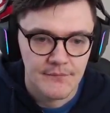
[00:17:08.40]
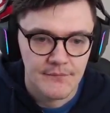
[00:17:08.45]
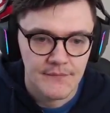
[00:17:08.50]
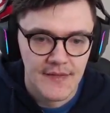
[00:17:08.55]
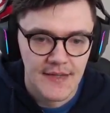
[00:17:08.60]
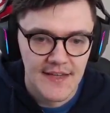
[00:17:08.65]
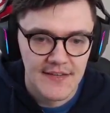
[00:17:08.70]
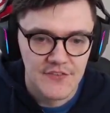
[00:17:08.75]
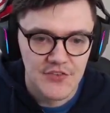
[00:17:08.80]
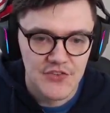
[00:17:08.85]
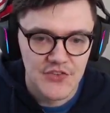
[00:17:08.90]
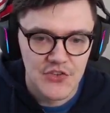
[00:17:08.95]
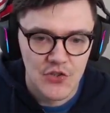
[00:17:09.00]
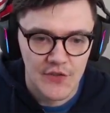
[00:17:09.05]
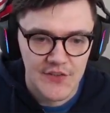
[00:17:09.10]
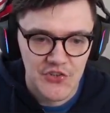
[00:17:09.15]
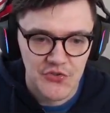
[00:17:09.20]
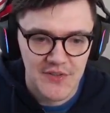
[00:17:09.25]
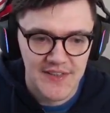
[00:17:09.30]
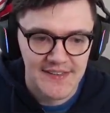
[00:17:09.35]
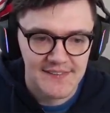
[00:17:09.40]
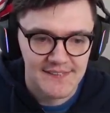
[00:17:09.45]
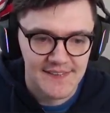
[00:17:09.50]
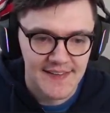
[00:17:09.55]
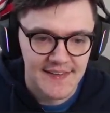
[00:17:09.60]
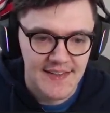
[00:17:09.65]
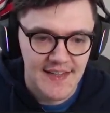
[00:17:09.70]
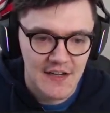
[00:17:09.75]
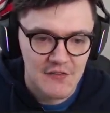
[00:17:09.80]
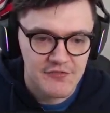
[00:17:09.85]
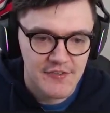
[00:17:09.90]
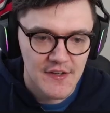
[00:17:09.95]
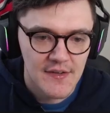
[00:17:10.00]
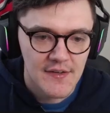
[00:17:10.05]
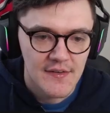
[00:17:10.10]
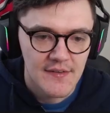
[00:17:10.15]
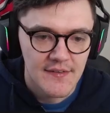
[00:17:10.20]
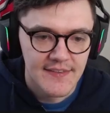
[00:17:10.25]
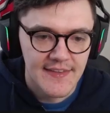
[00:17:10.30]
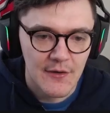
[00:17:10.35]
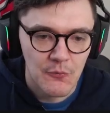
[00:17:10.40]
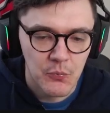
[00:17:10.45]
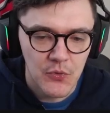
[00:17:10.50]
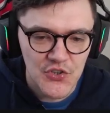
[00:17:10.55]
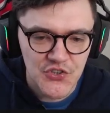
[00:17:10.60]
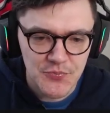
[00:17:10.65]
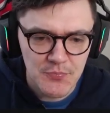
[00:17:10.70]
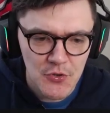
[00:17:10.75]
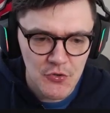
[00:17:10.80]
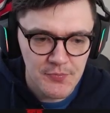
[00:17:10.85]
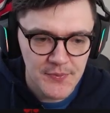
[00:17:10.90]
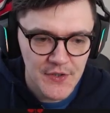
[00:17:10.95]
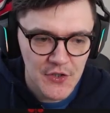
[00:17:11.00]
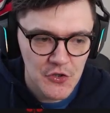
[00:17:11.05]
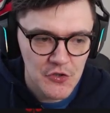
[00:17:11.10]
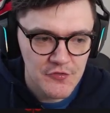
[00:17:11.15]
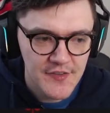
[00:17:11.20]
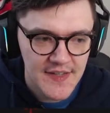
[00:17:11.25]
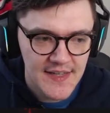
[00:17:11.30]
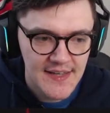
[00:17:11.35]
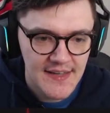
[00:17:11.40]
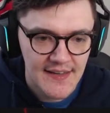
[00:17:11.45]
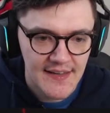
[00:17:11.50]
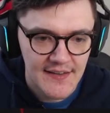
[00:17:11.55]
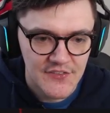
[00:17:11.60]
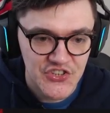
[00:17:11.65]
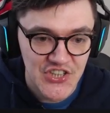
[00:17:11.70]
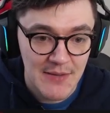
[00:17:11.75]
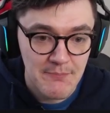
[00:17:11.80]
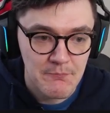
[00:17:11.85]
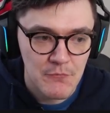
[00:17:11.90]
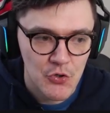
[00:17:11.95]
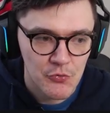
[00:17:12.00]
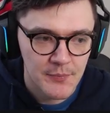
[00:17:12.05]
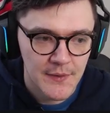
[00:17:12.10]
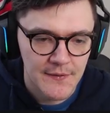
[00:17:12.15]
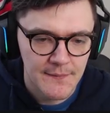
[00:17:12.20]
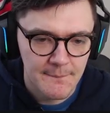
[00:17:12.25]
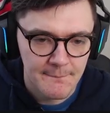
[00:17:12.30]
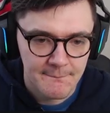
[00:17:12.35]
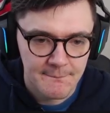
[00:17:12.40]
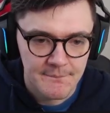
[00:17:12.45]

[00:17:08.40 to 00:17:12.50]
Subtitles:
It does not, intriguingly enough. There was movement over here, gem movement.